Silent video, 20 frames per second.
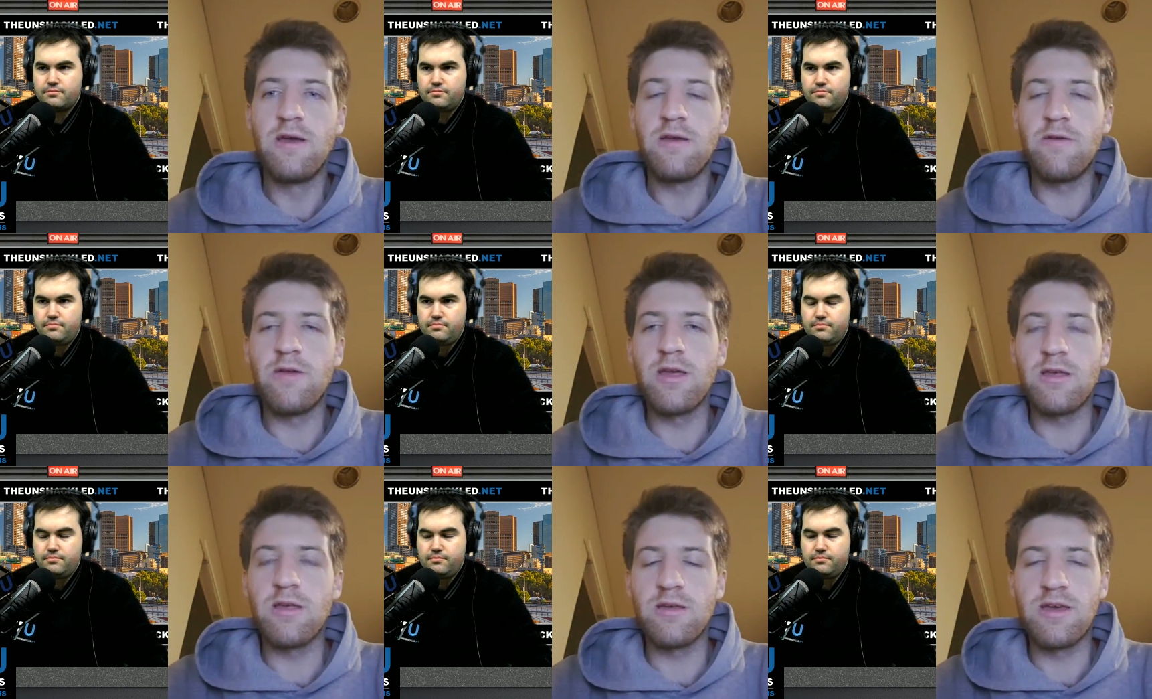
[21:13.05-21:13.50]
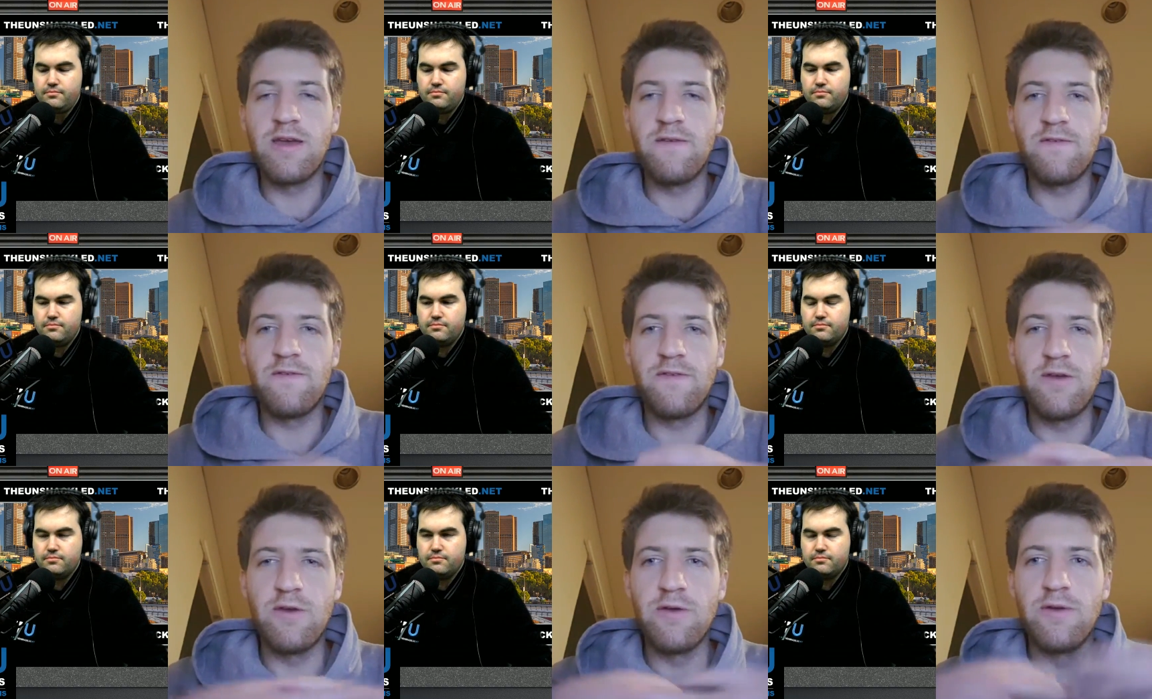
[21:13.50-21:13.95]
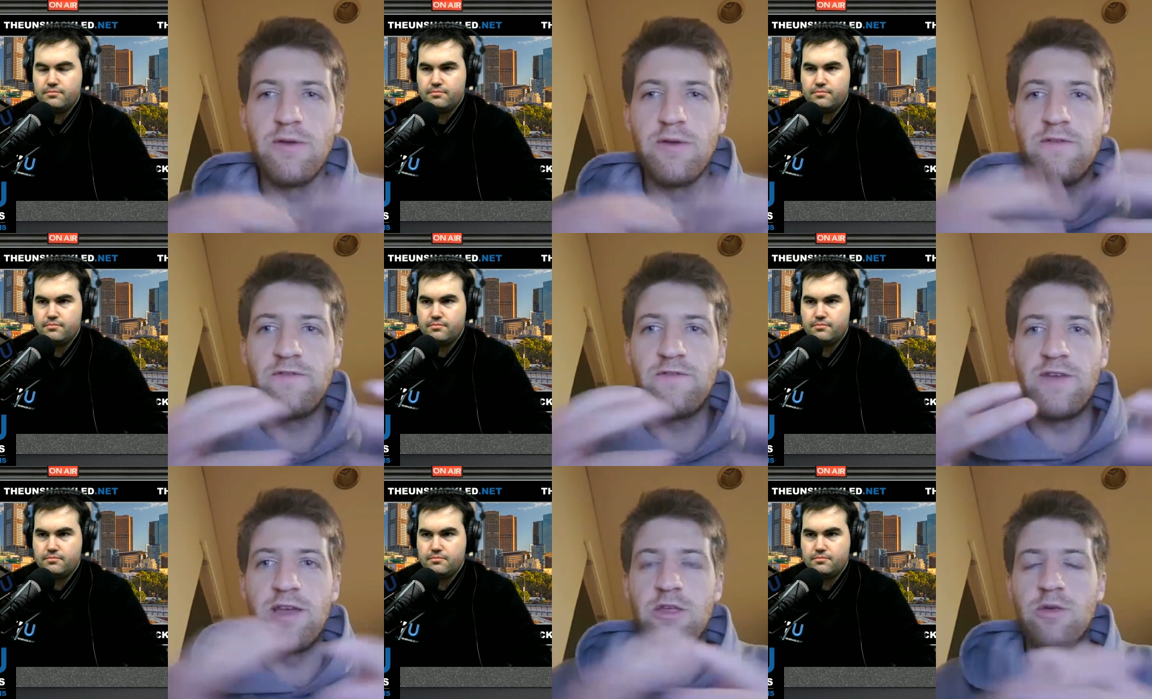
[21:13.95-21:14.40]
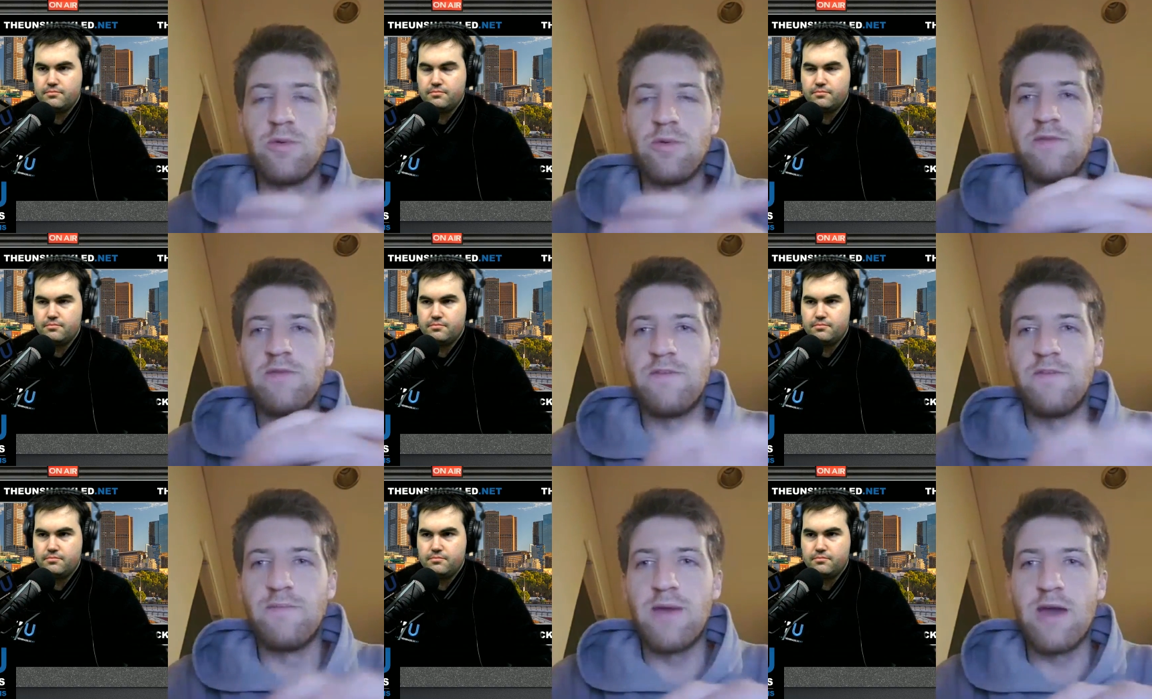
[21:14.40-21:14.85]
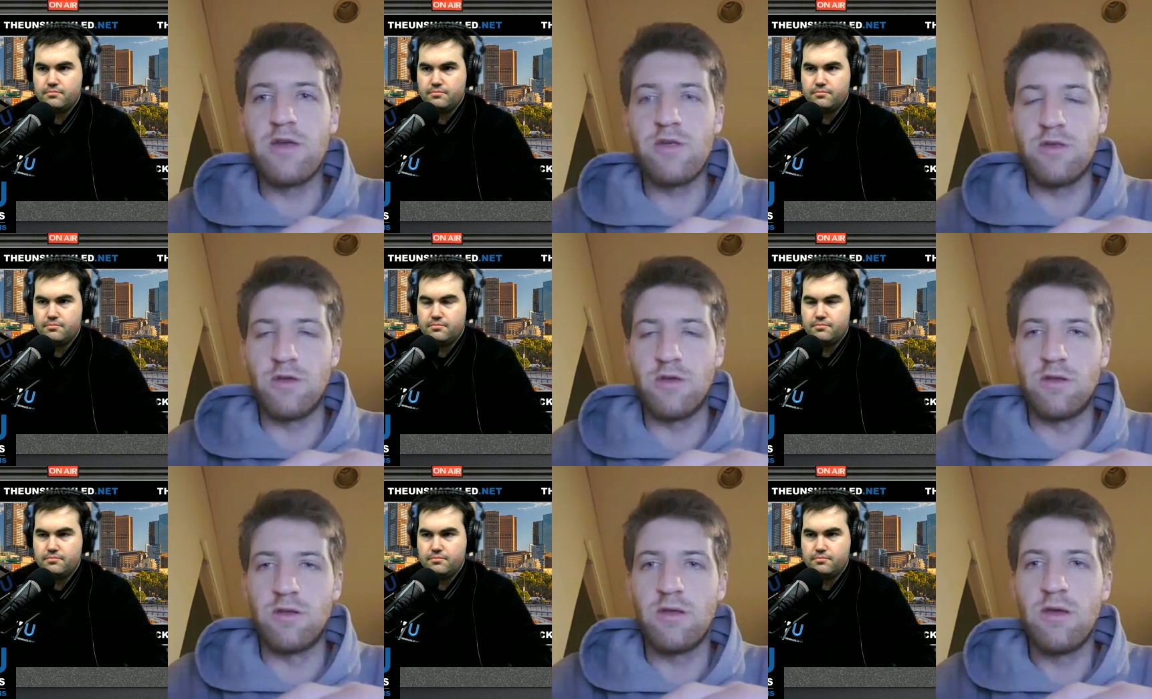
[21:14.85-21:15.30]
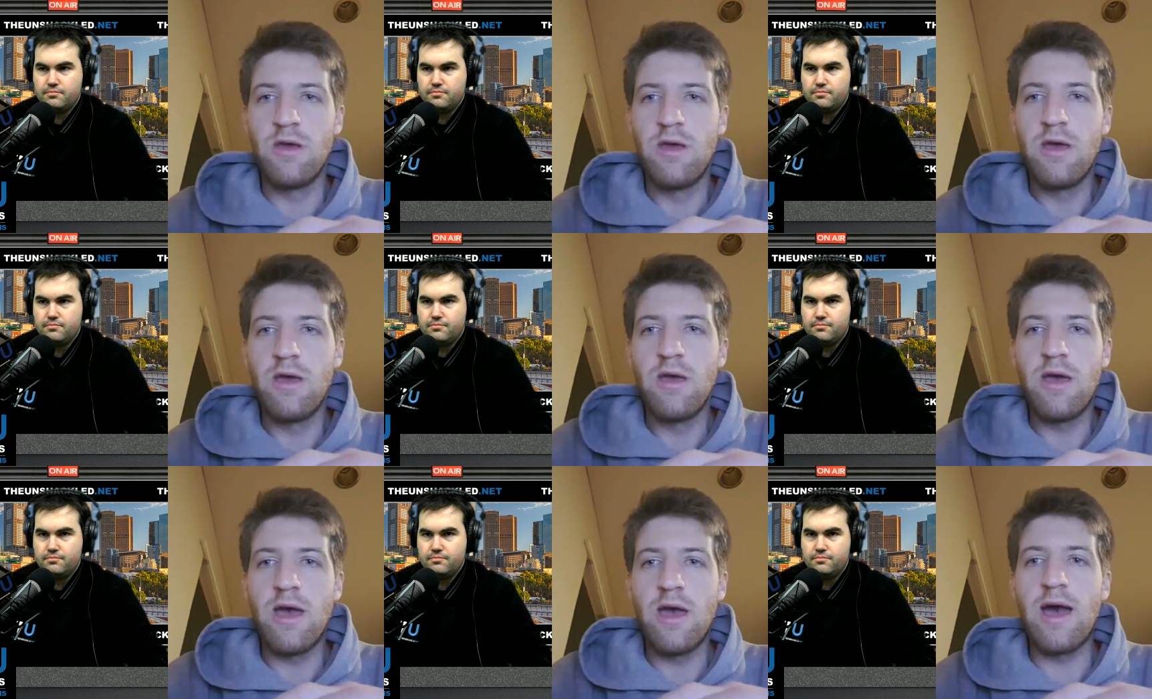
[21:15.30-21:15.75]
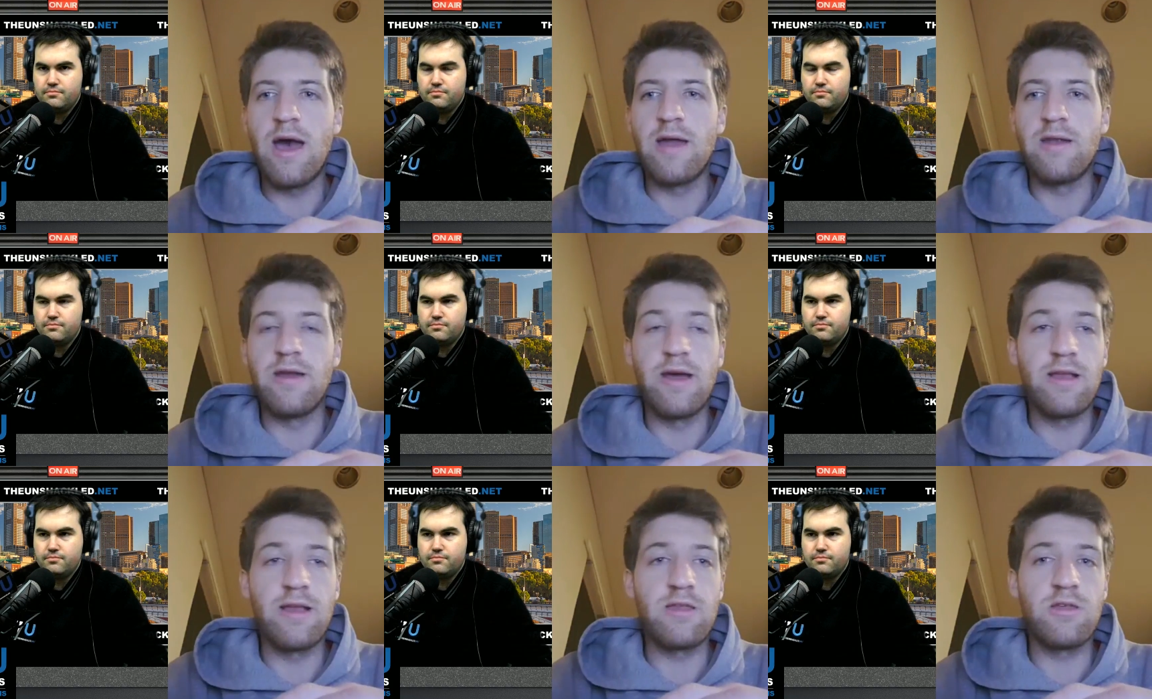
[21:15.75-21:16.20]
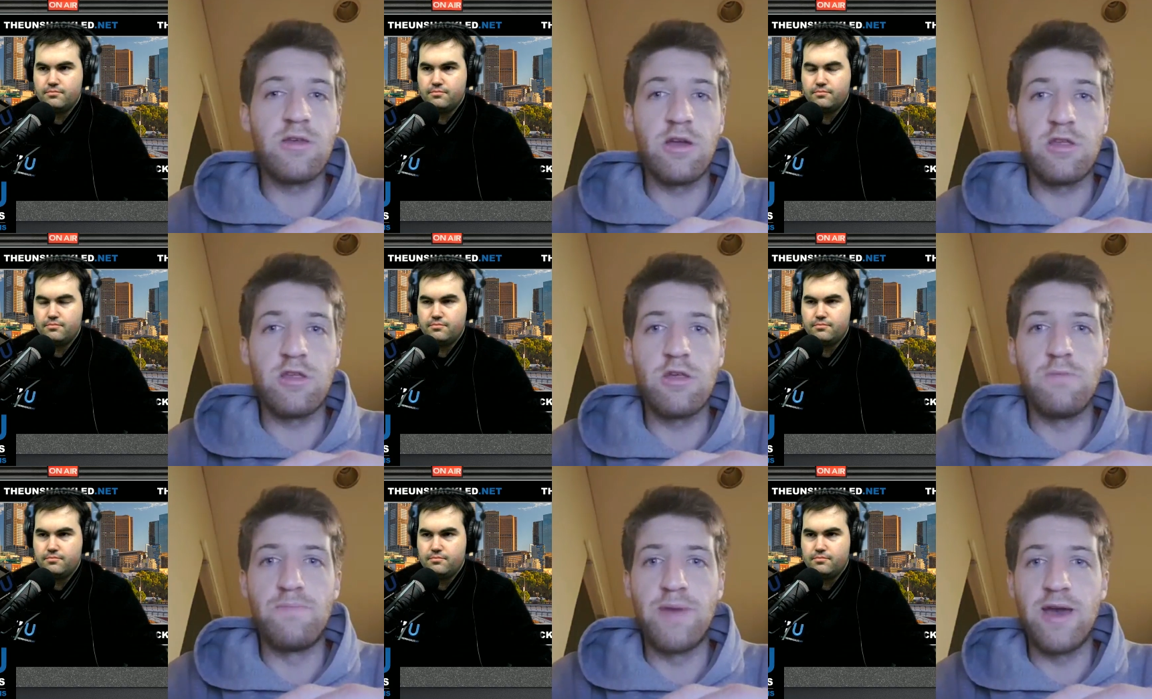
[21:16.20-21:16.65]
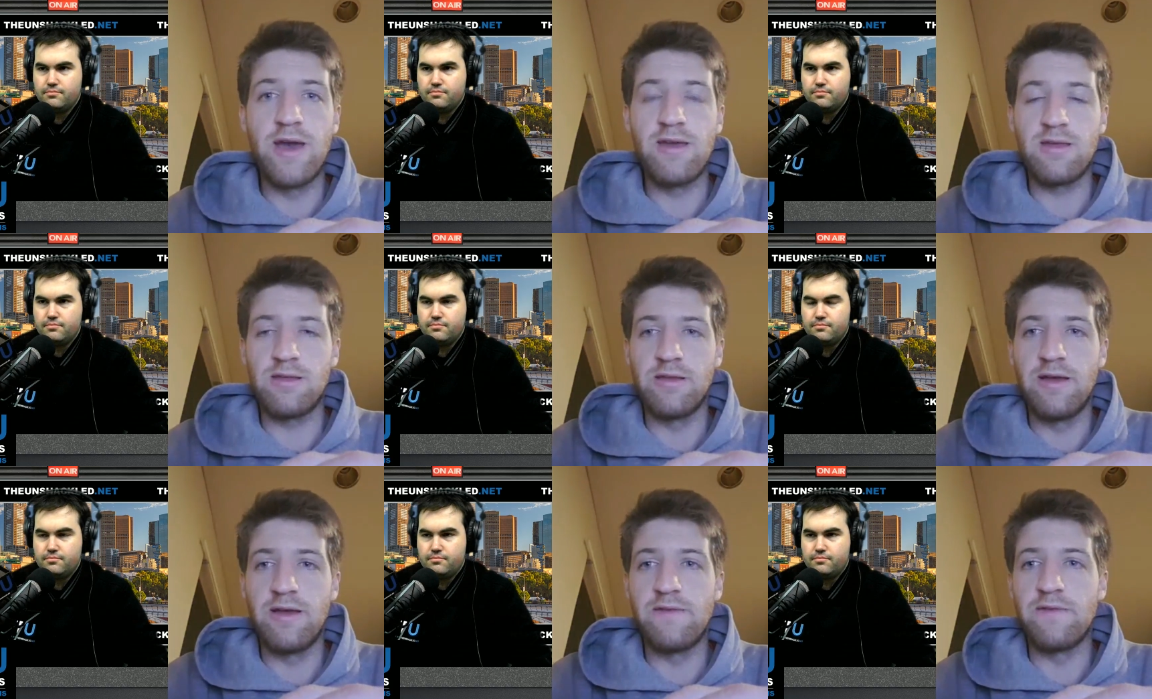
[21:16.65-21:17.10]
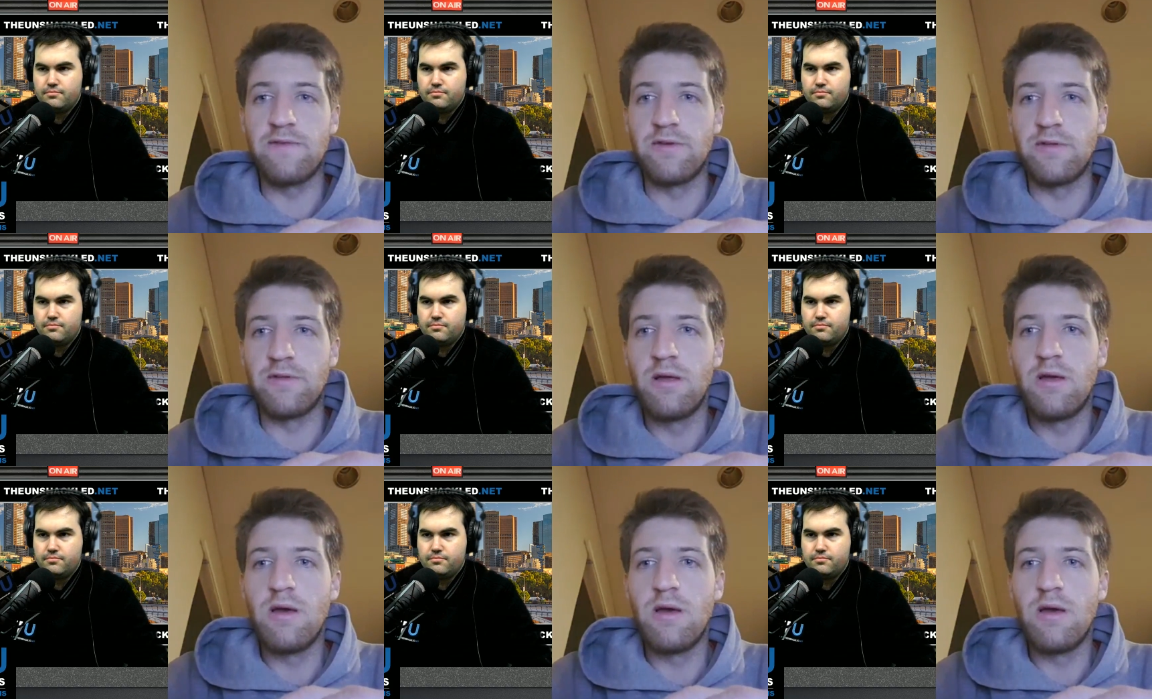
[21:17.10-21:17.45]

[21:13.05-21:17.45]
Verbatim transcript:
Speaker 1: uh, give you and feed you information at, at such a base level.